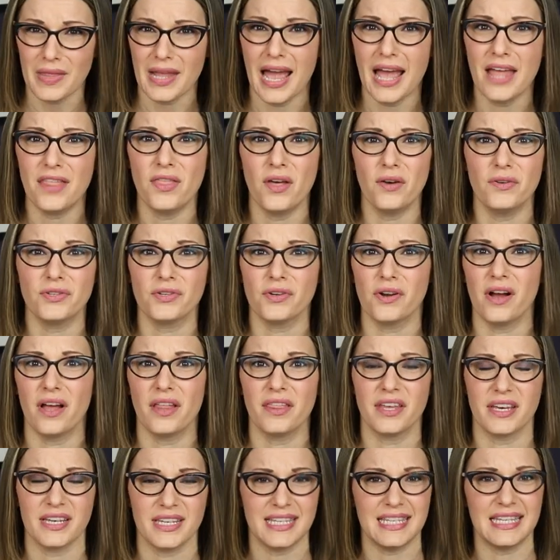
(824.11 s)
And those are all
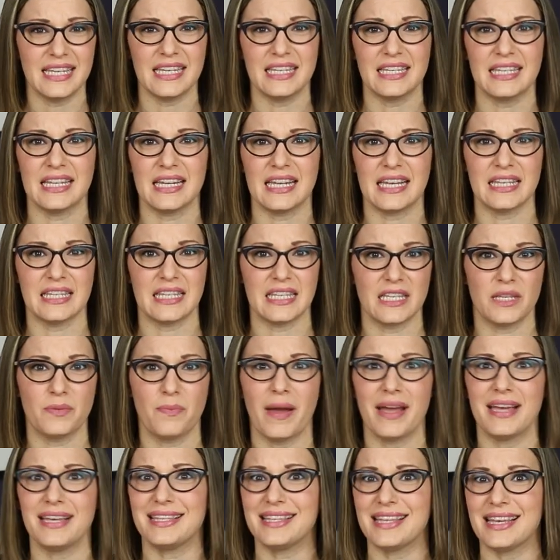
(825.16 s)
the seasonings, the
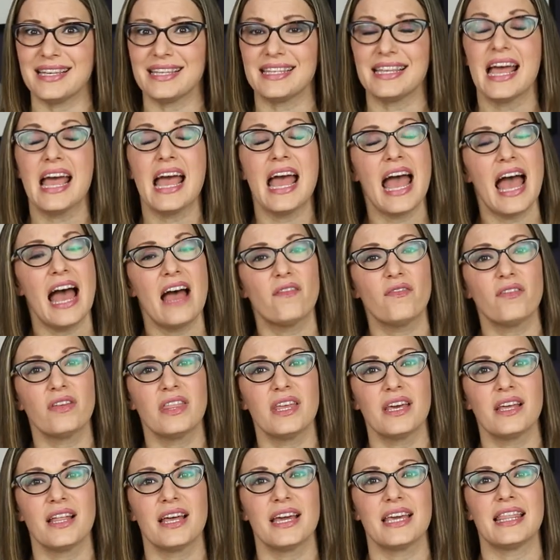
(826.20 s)
spices,
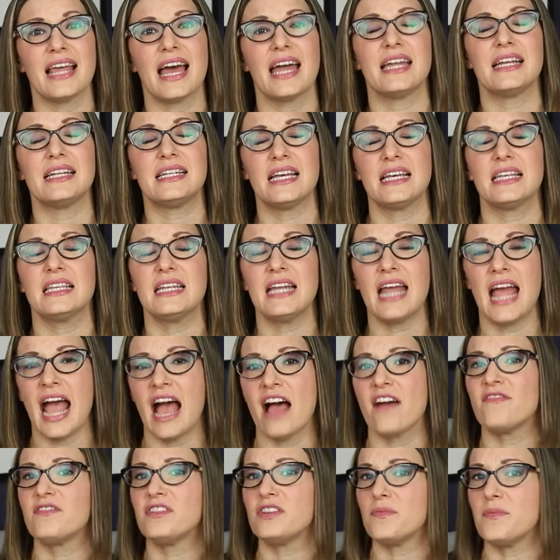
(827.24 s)
everything like that. It doesn't
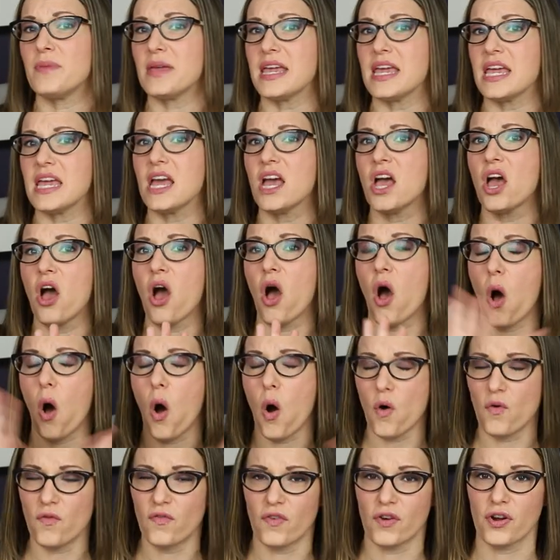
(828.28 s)
have to be
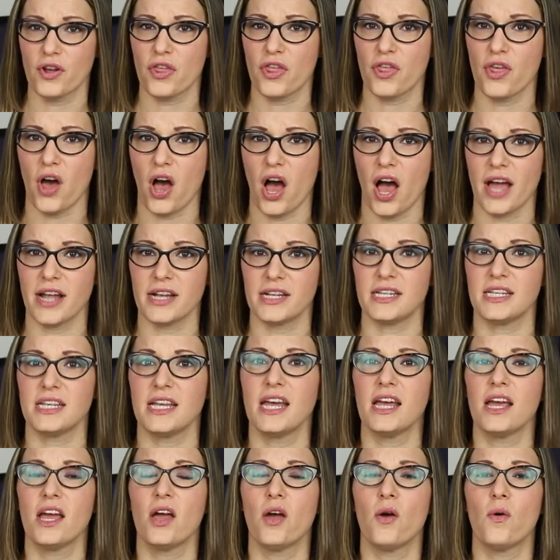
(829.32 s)
overthought
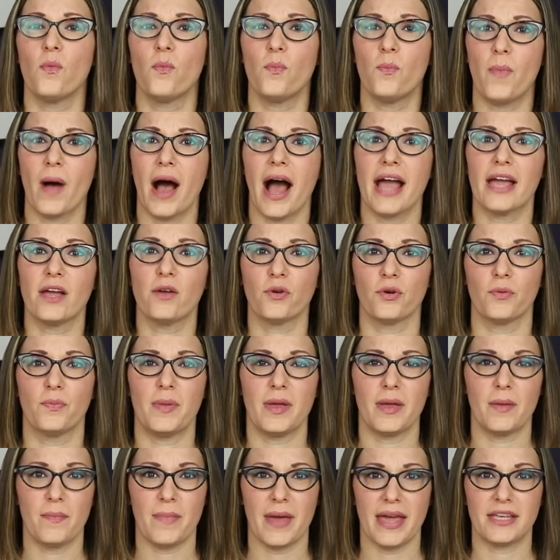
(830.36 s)
by
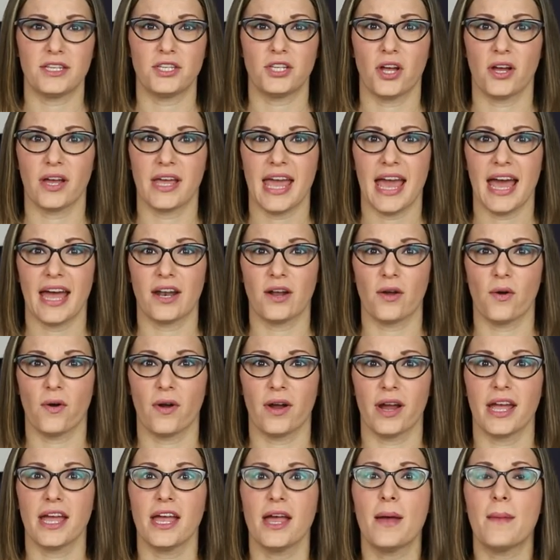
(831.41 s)
grouping based on
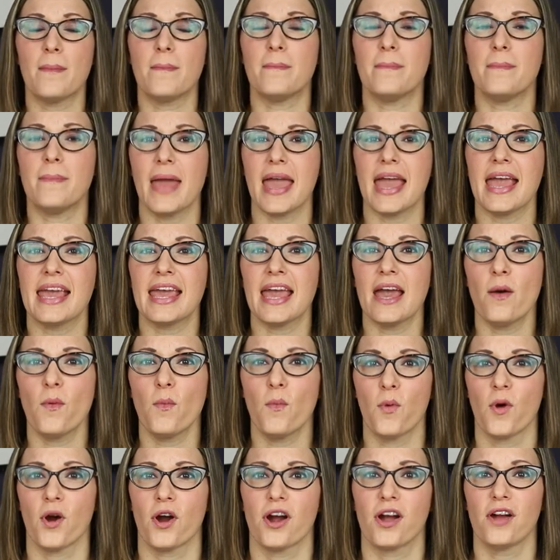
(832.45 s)
category. Make
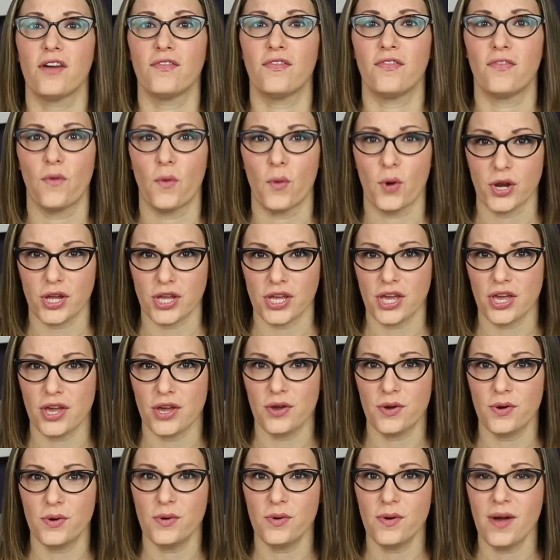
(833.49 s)
it work for
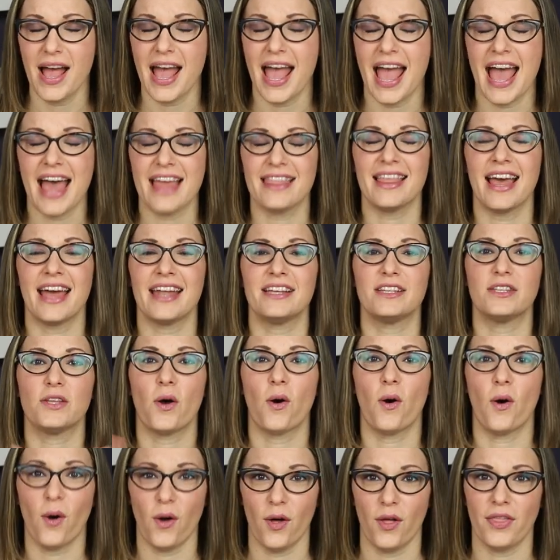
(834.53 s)
you, and that is
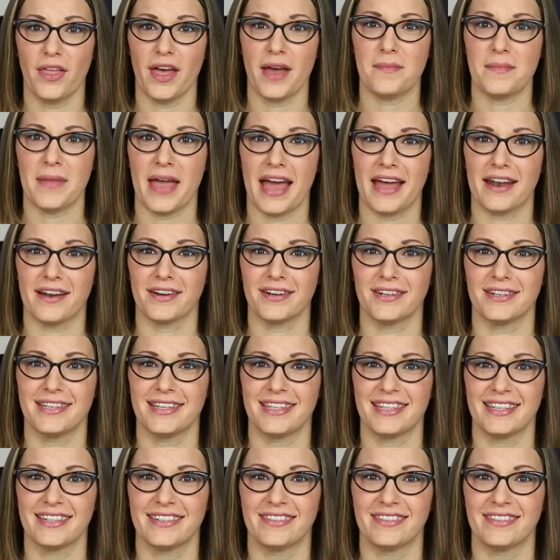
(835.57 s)
all that matters.